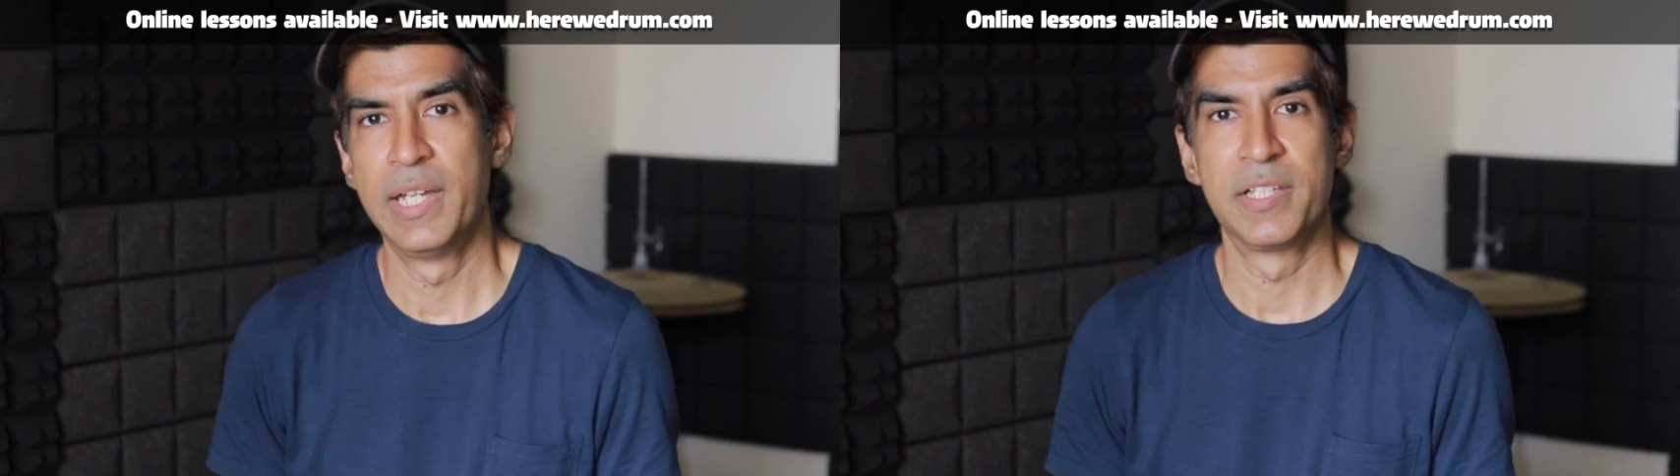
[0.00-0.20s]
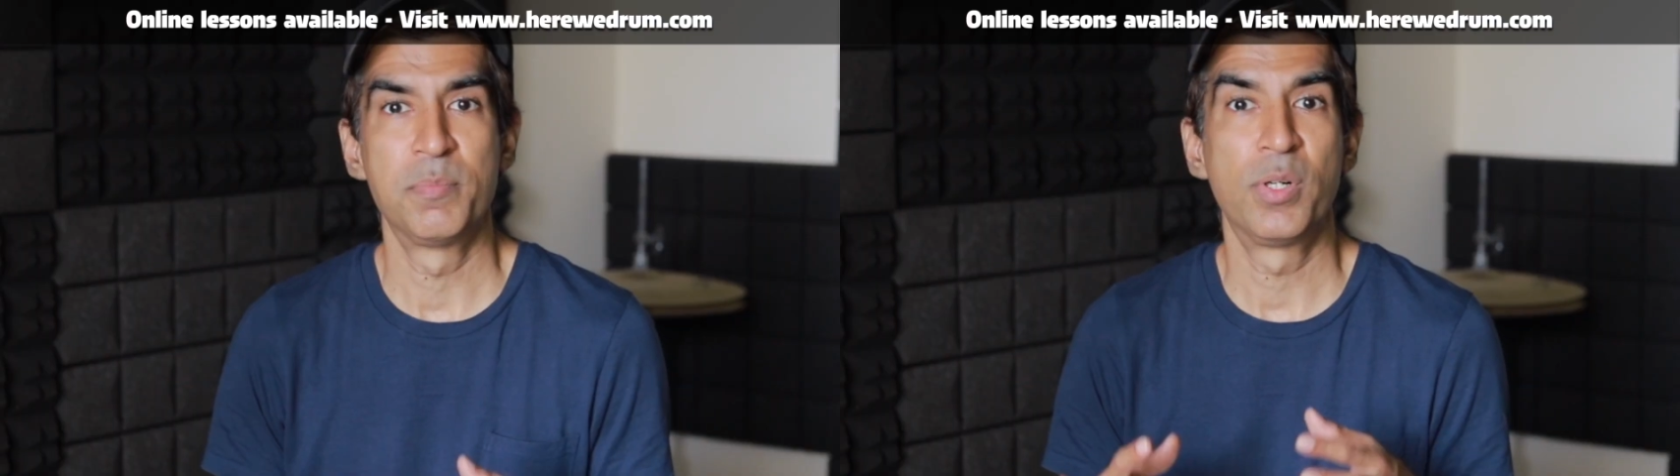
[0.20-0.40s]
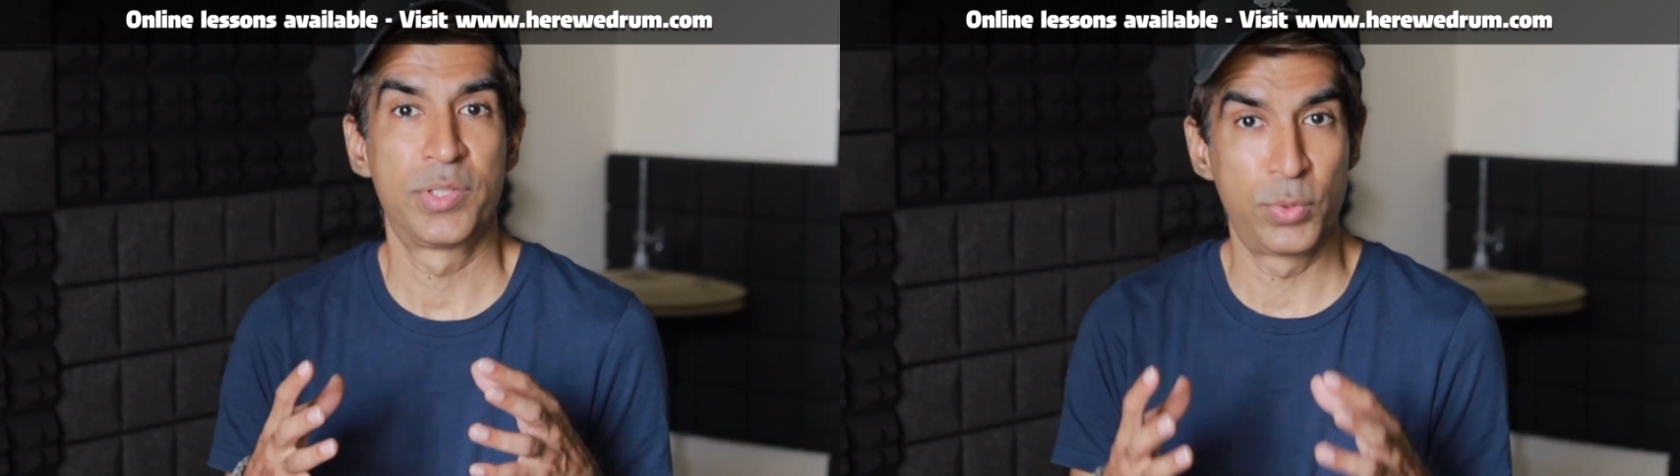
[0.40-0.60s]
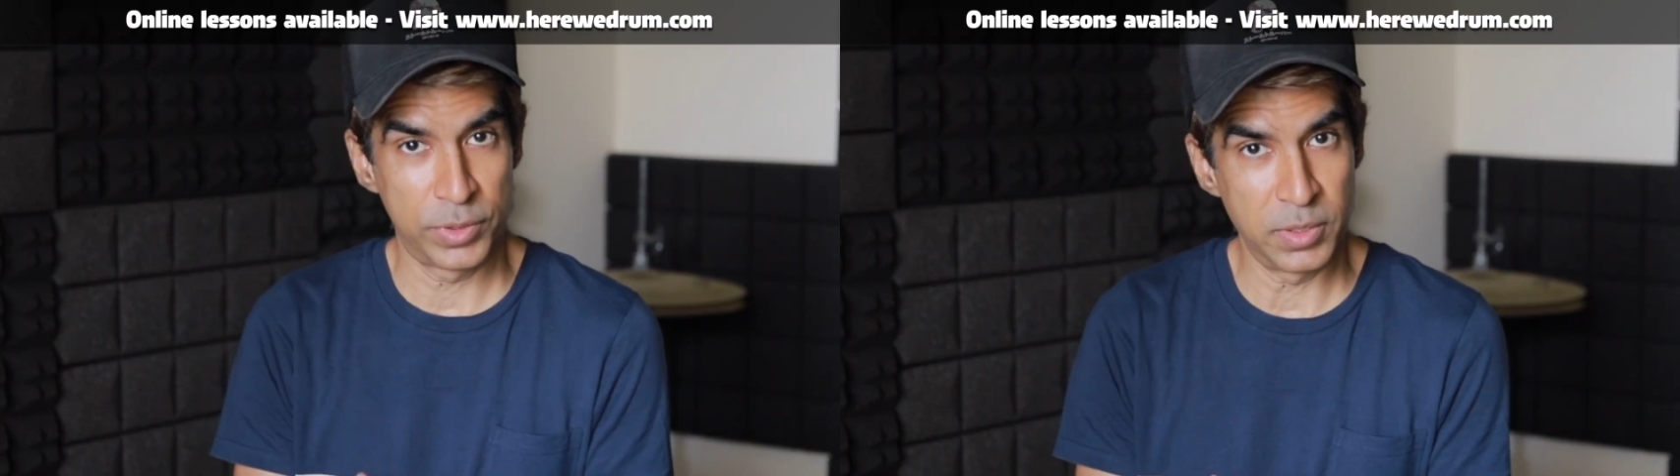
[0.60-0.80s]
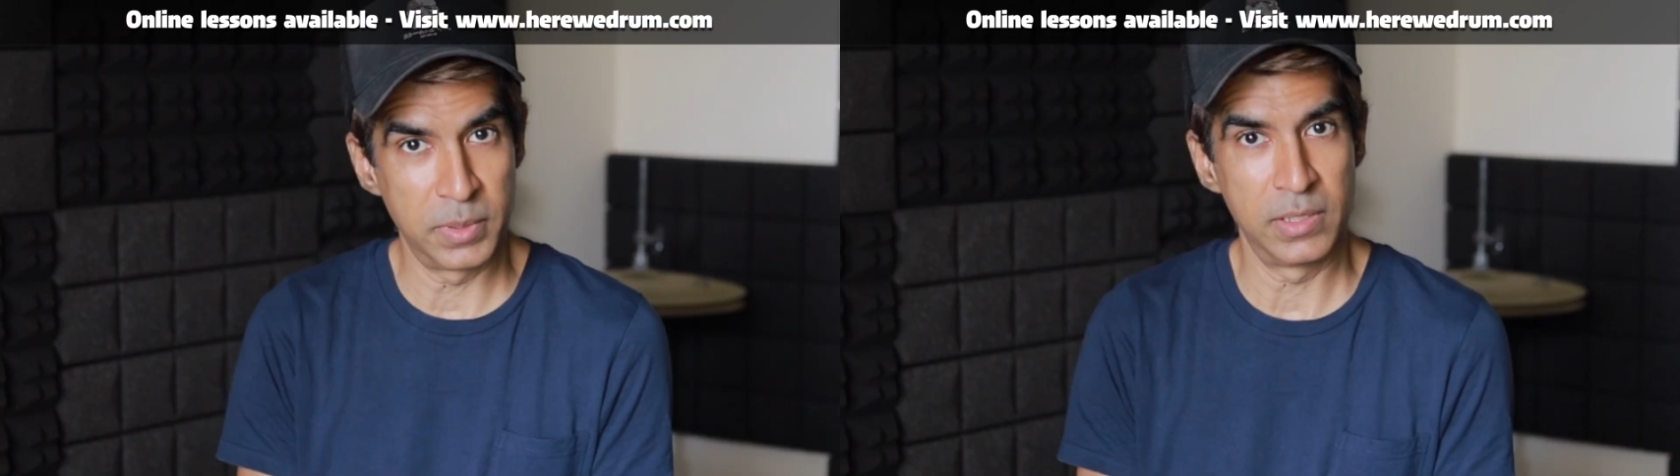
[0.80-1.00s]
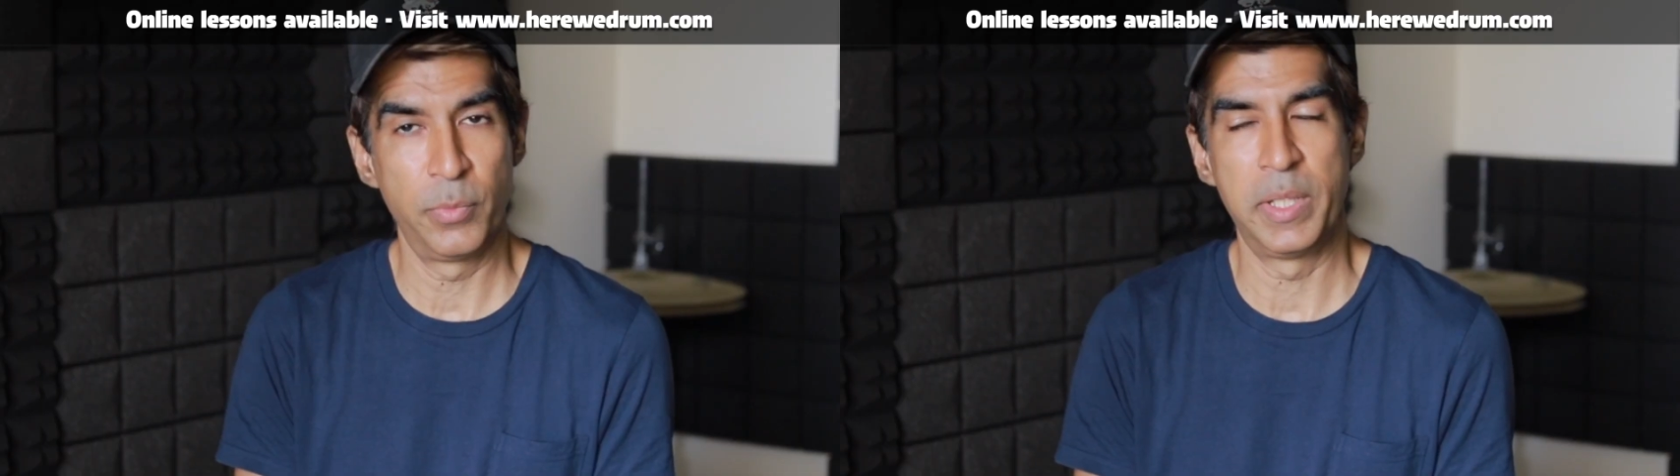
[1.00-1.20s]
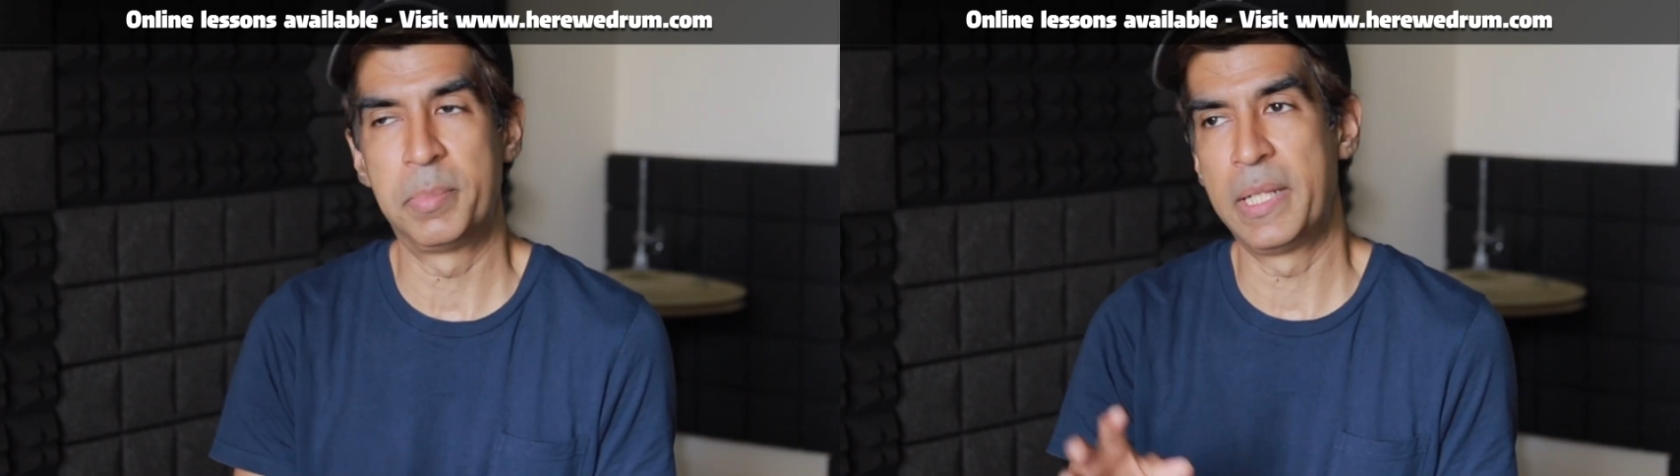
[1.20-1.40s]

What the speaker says: It's more suitable when